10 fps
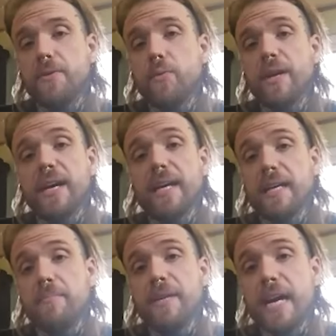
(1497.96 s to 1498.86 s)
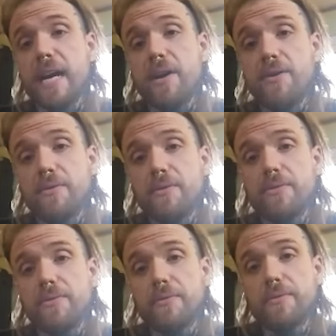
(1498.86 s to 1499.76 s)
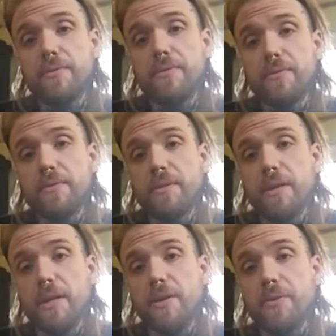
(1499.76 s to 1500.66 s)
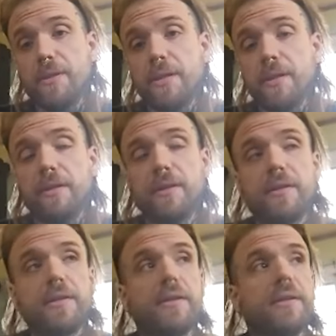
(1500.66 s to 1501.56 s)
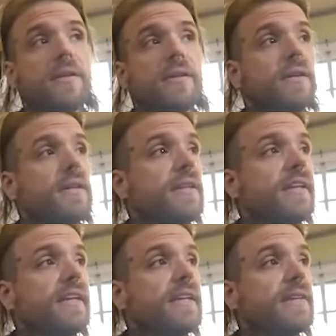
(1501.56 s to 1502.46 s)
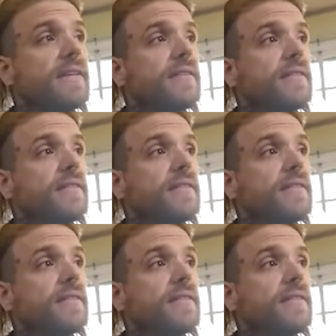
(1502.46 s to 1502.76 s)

what I am now. You know, the